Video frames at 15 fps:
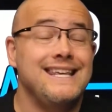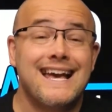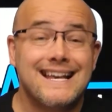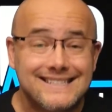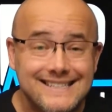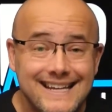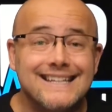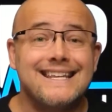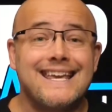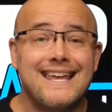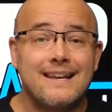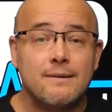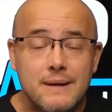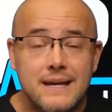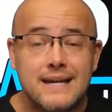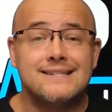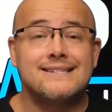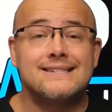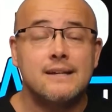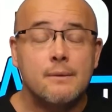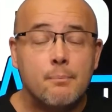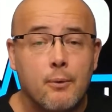Yes, it can be as
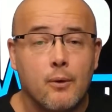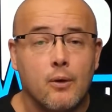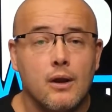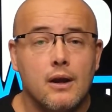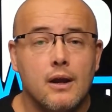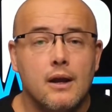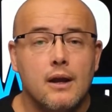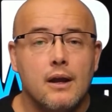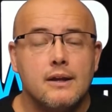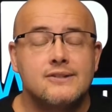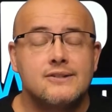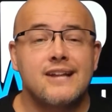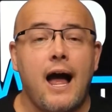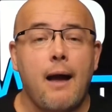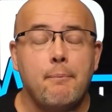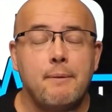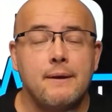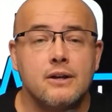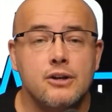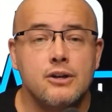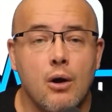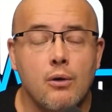simple. Stopping
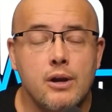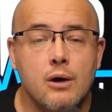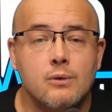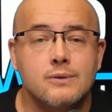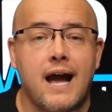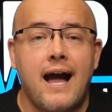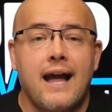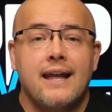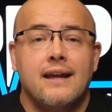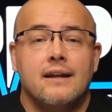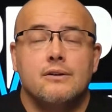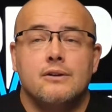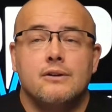the yo-yo diet,